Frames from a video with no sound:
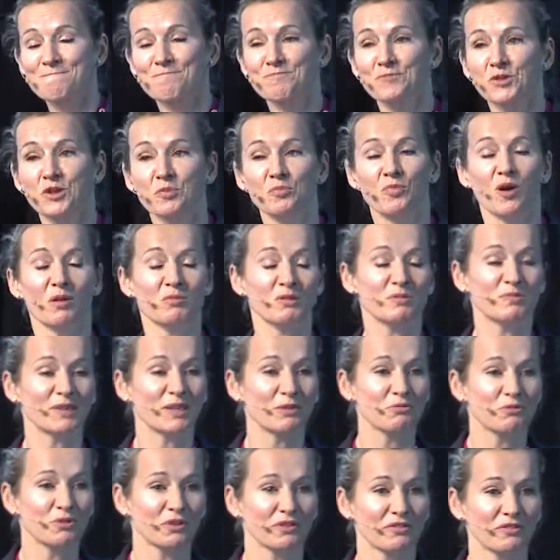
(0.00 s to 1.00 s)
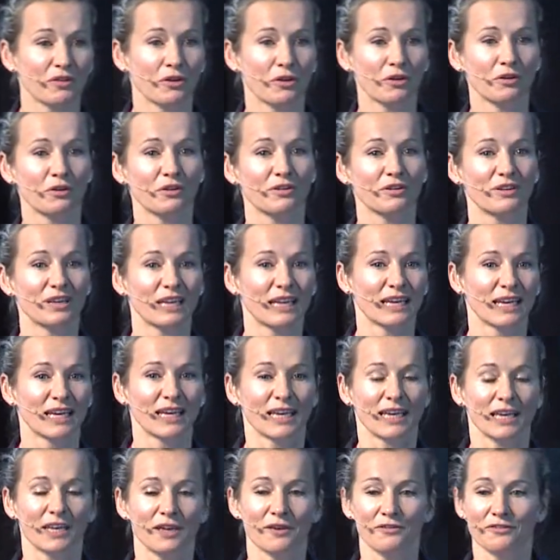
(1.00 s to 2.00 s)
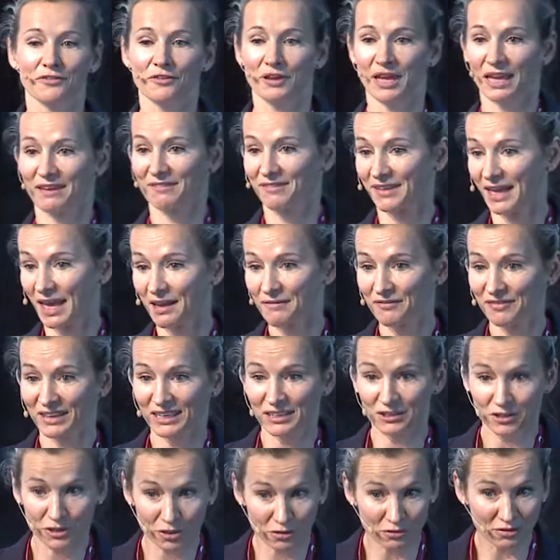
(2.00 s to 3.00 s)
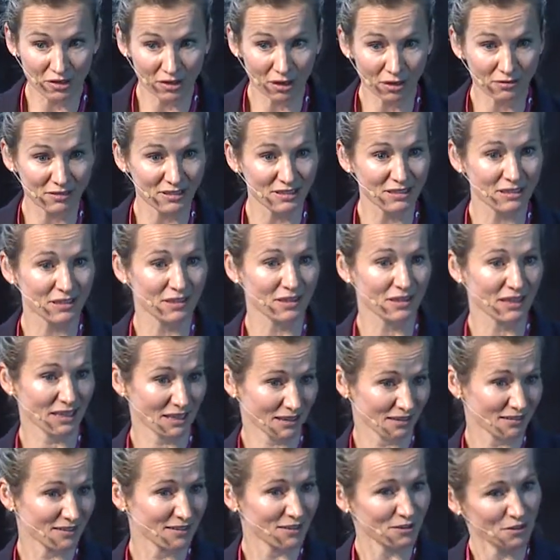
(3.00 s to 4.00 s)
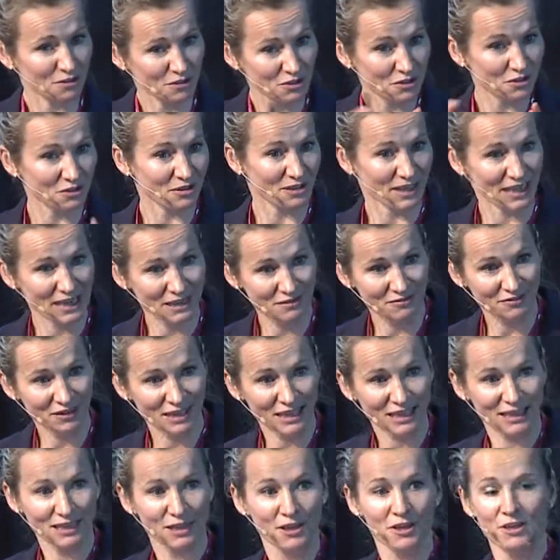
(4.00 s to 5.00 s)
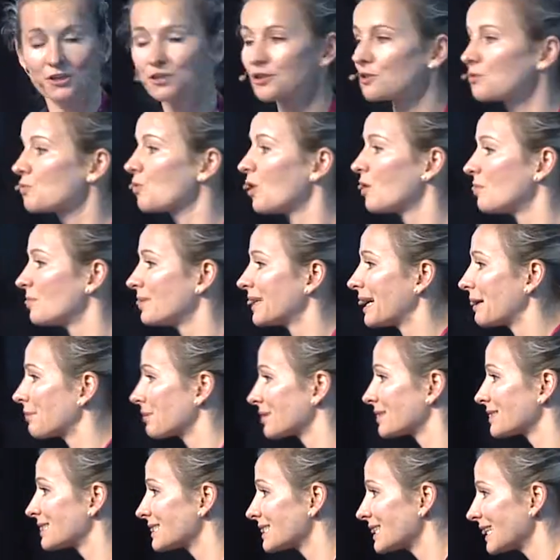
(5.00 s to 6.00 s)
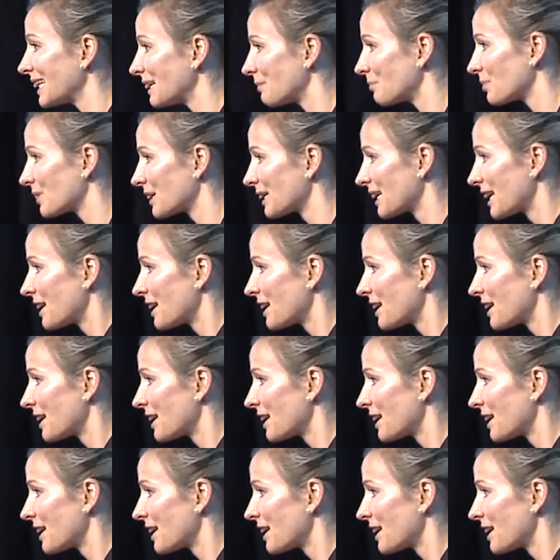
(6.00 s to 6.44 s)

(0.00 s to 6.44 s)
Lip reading: you probably would have heard if you have caffeine too close to to your evening, you won't be able to sleep.